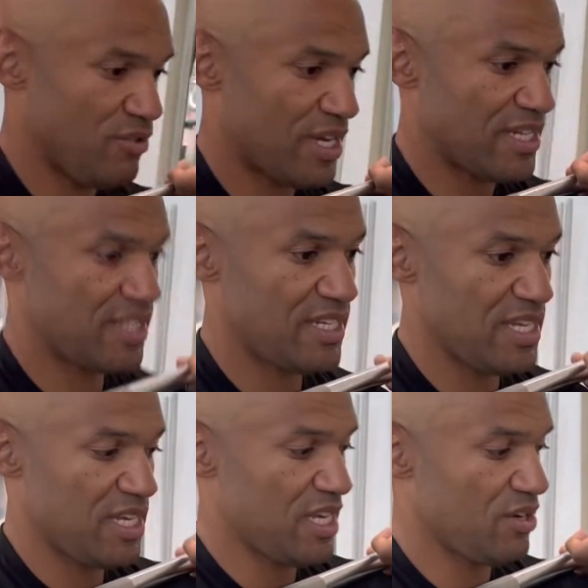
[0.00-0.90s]
can see
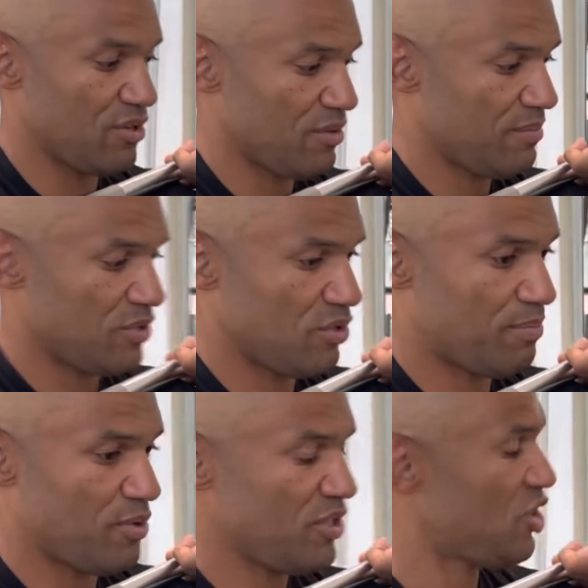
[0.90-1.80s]
here, the
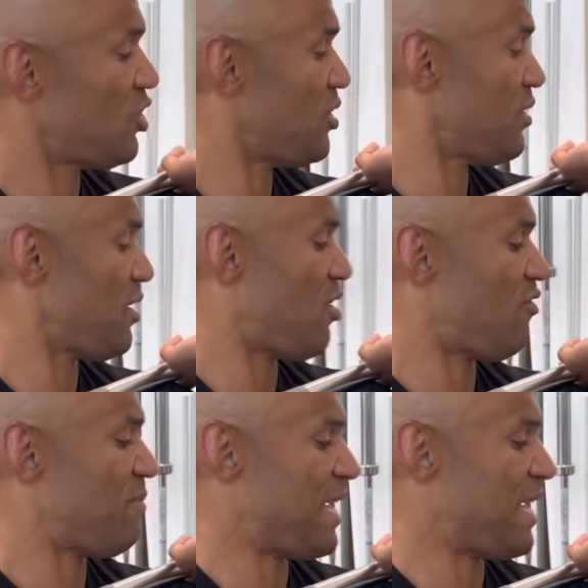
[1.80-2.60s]
position of my